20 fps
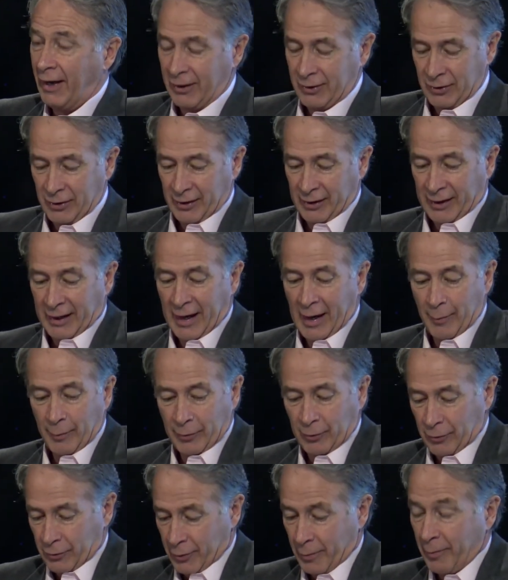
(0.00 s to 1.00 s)
And the
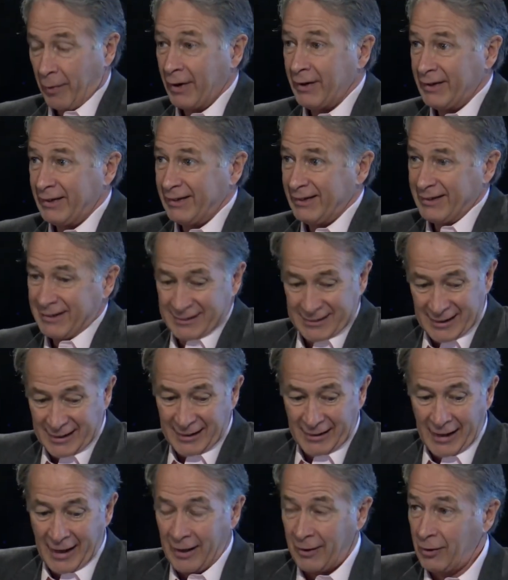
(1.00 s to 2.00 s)
capital, the money is,
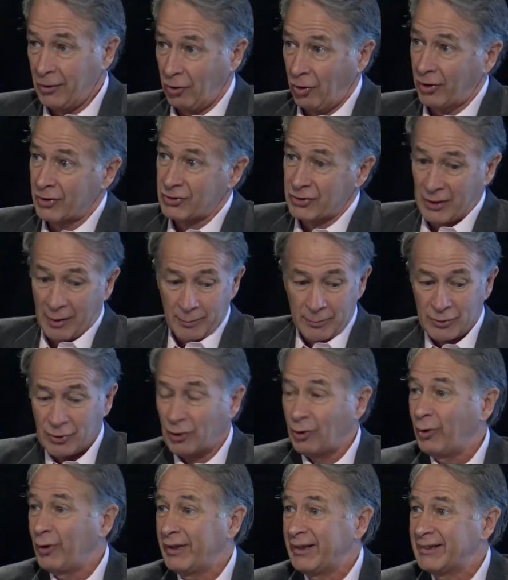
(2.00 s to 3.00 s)
and large sums are
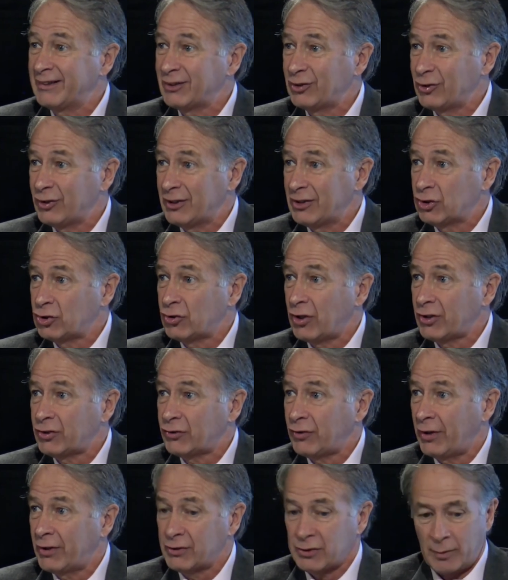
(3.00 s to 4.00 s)
going into these trust
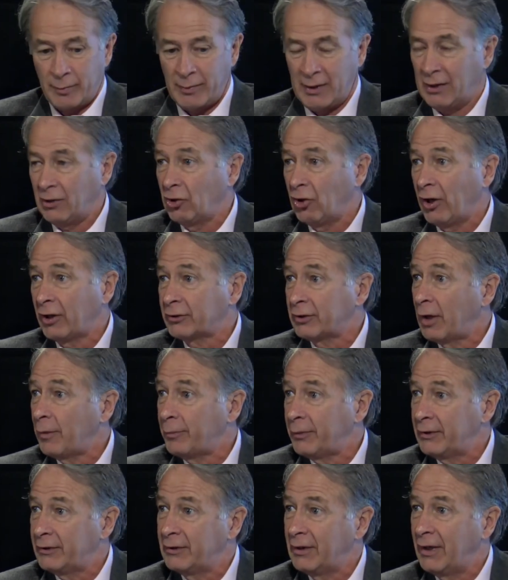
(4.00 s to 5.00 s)
funds and being locked
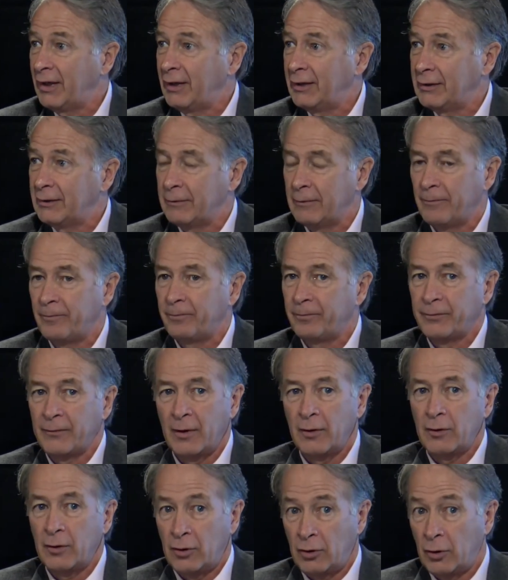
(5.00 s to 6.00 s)
up and
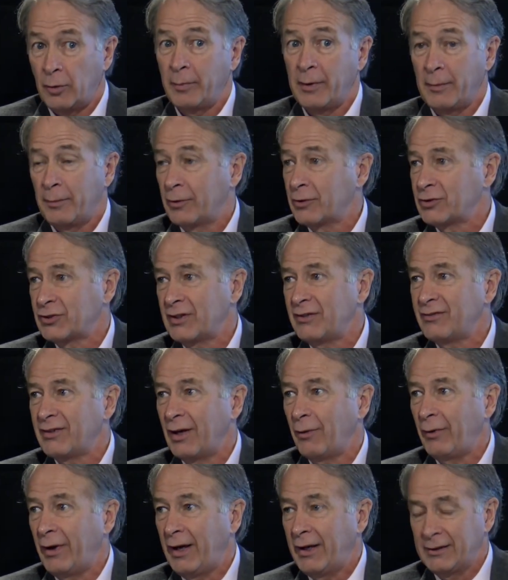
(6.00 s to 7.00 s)
could be perceived
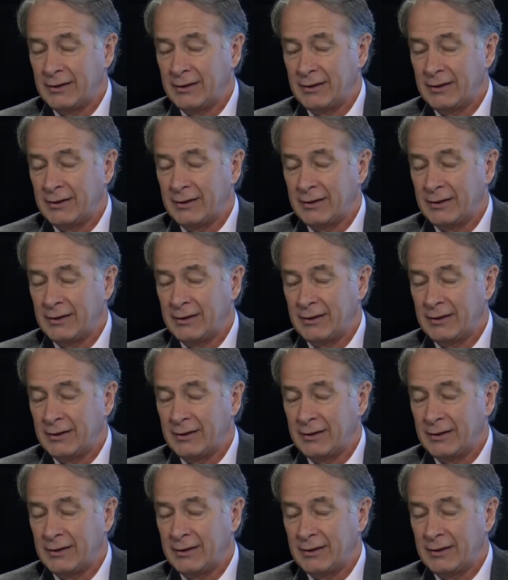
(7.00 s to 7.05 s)
that way.